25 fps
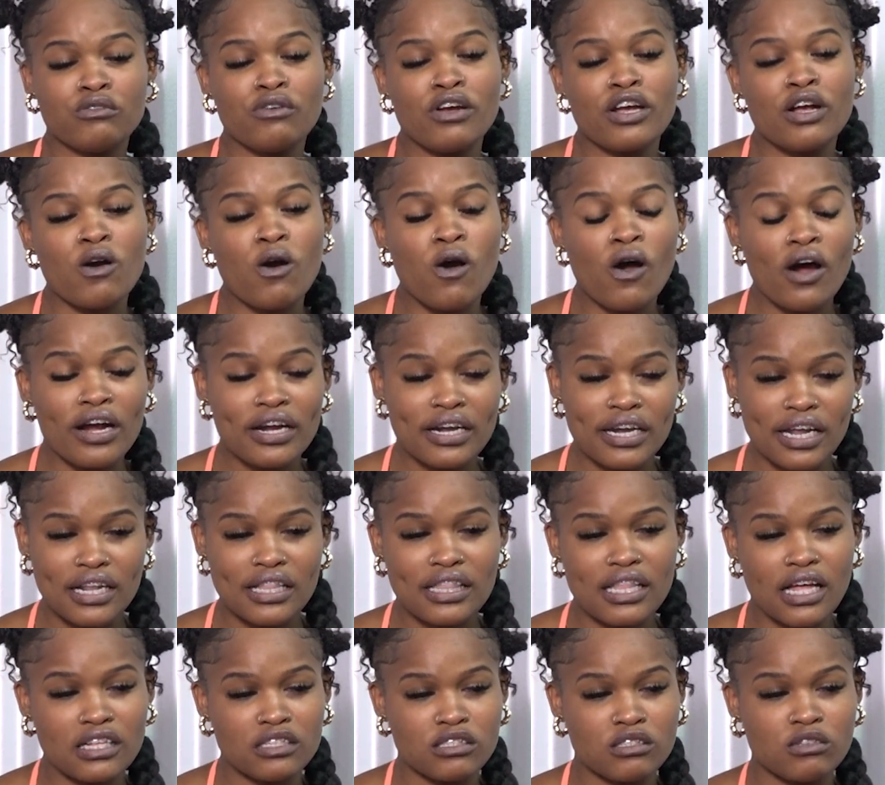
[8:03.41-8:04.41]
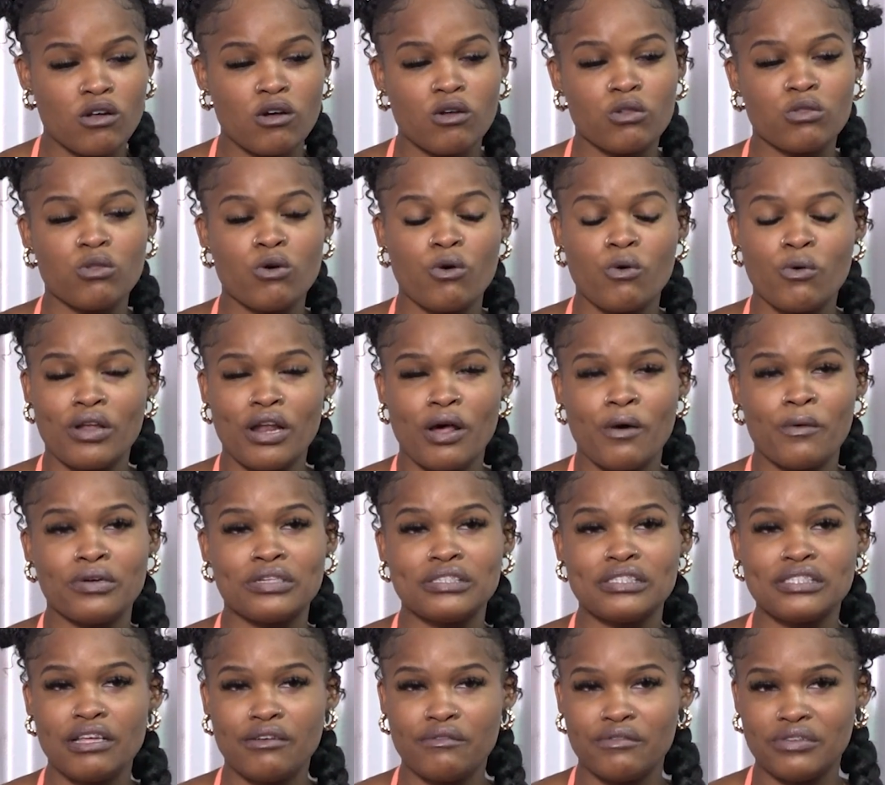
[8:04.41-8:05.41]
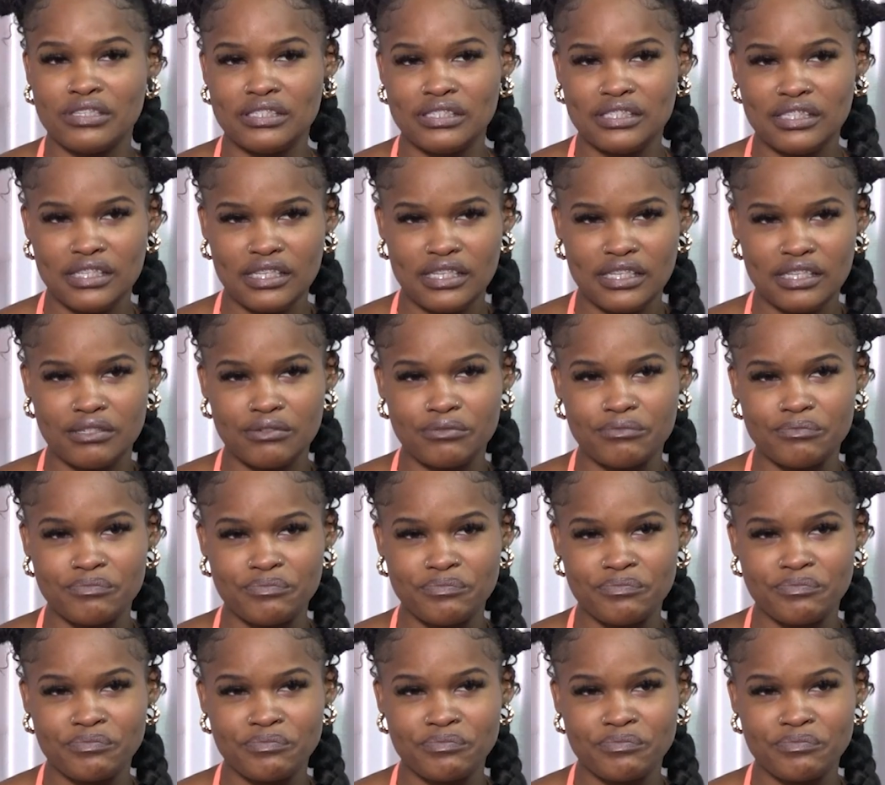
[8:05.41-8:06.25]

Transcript: recorded that song though when I was 17.